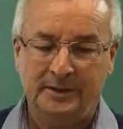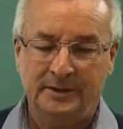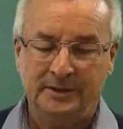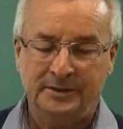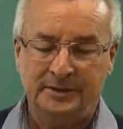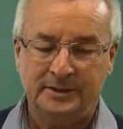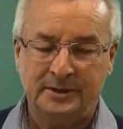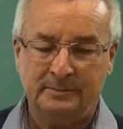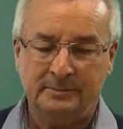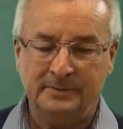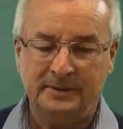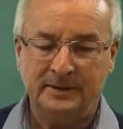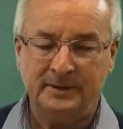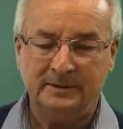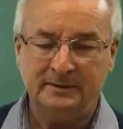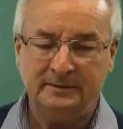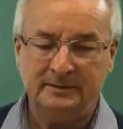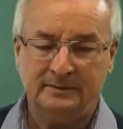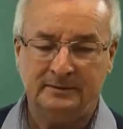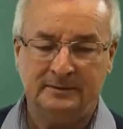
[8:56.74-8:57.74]

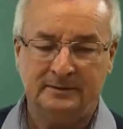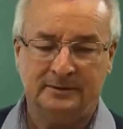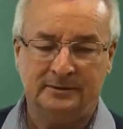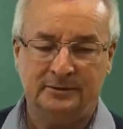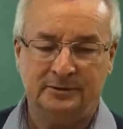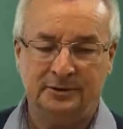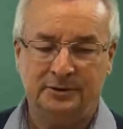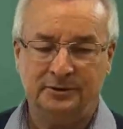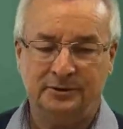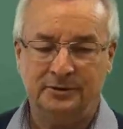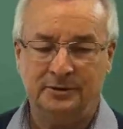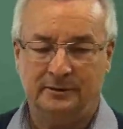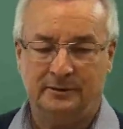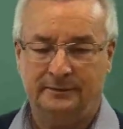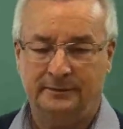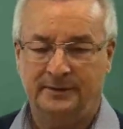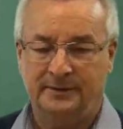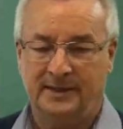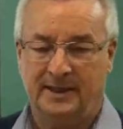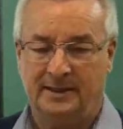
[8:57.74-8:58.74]
Something that you should not
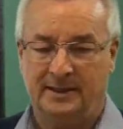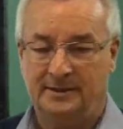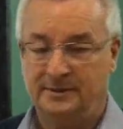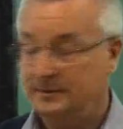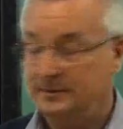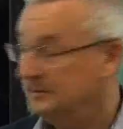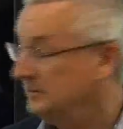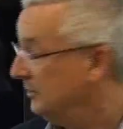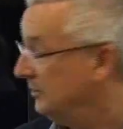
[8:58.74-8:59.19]
forget.